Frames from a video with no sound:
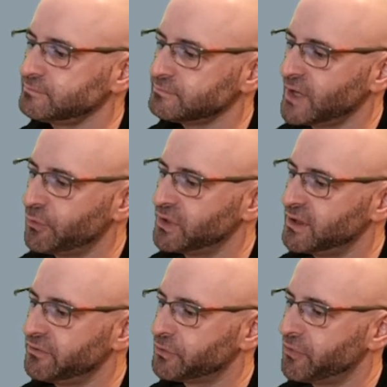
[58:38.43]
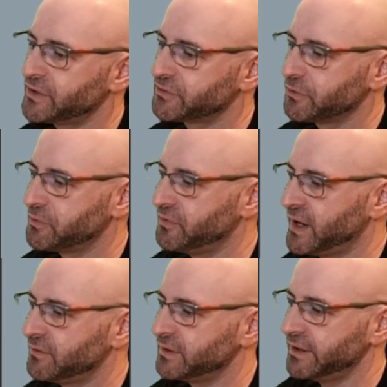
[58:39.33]
I really love the retro
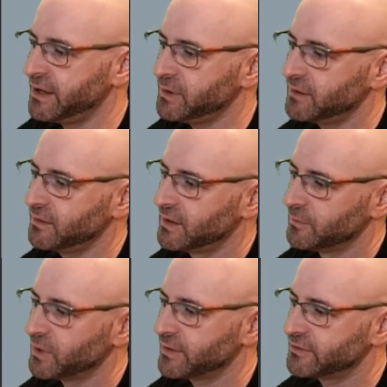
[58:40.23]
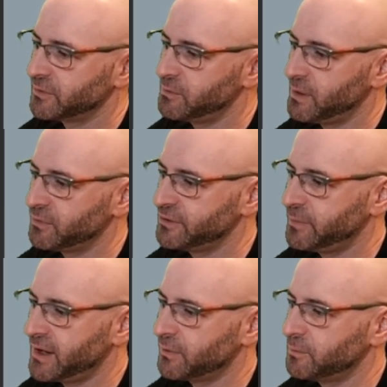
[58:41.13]
revival in gaming. Brings so many memories
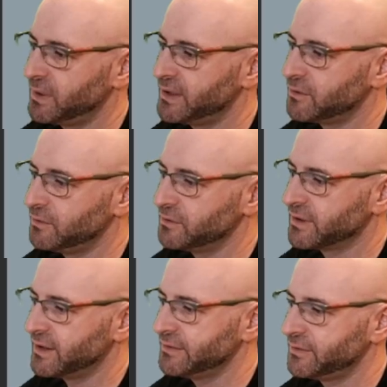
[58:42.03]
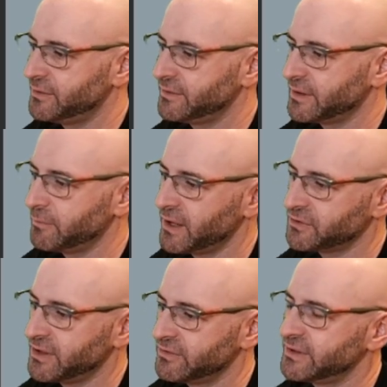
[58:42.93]
back when playing older consoles like Mega
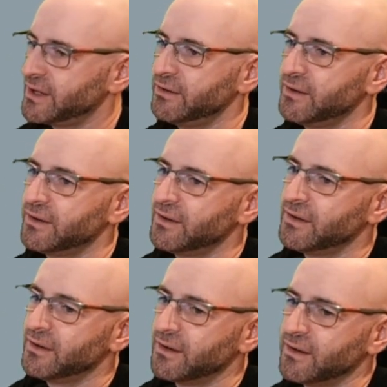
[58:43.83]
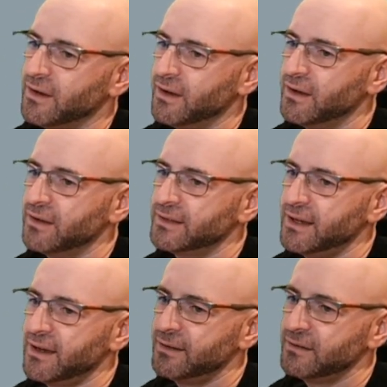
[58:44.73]
Drive and Saturn.
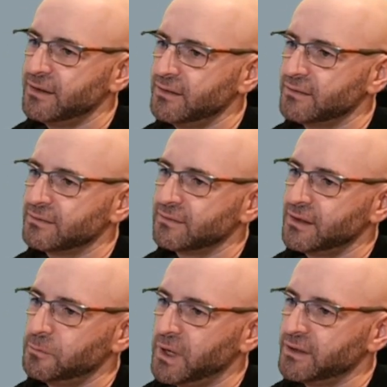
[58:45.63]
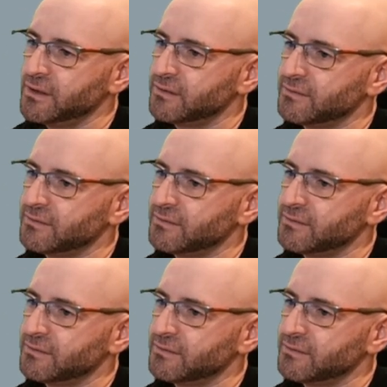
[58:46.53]
Yeah, I don't mind it.